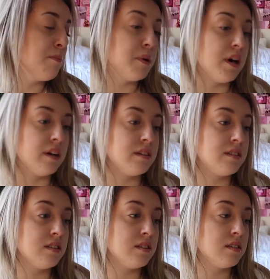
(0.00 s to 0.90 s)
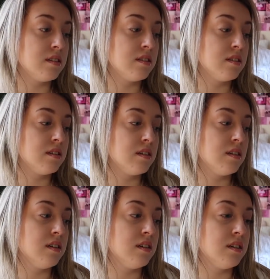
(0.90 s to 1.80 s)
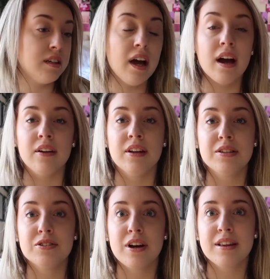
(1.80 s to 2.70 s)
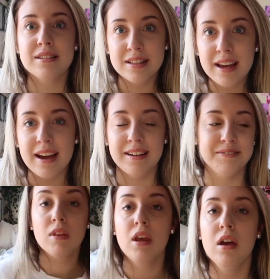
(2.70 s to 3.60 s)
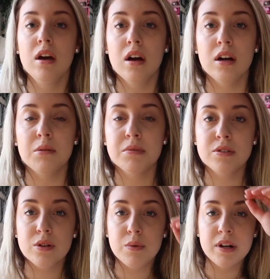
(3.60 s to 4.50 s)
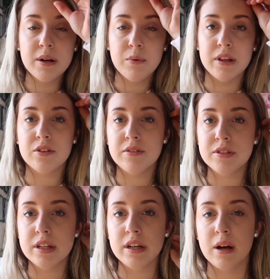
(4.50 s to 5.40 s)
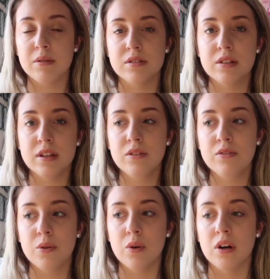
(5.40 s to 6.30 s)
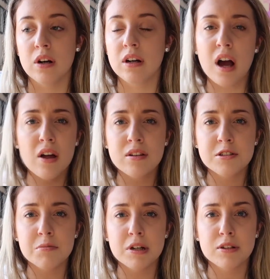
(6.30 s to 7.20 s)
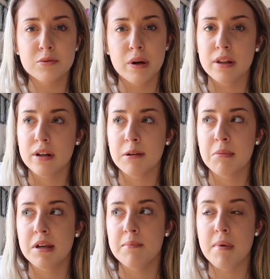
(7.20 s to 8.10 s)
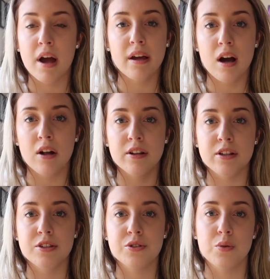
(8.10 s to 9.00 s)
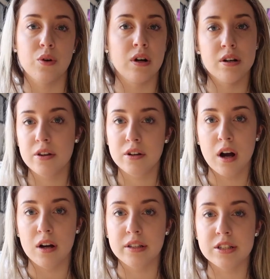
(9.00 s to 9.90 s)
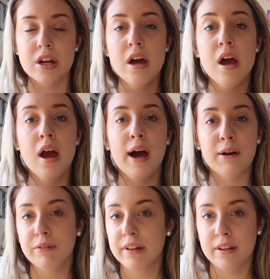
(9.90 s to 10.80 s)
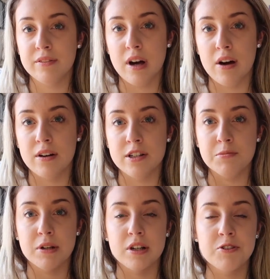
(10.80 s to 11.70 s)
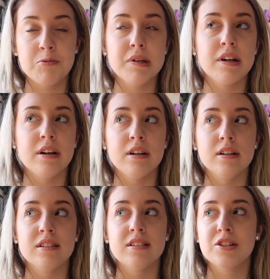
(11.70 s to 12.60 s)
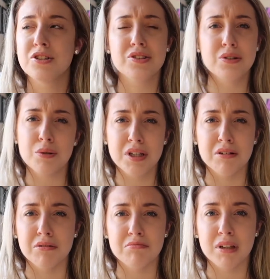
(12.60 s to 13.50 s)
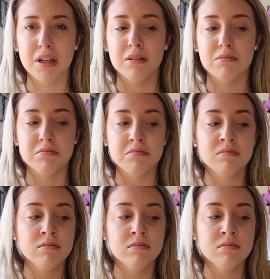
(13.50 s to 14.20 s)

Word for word: But yeah, let's try this again. So when I went thrifting, I was looking for college merch, whether it be my college or another college. I really love college merch because it's just so cute and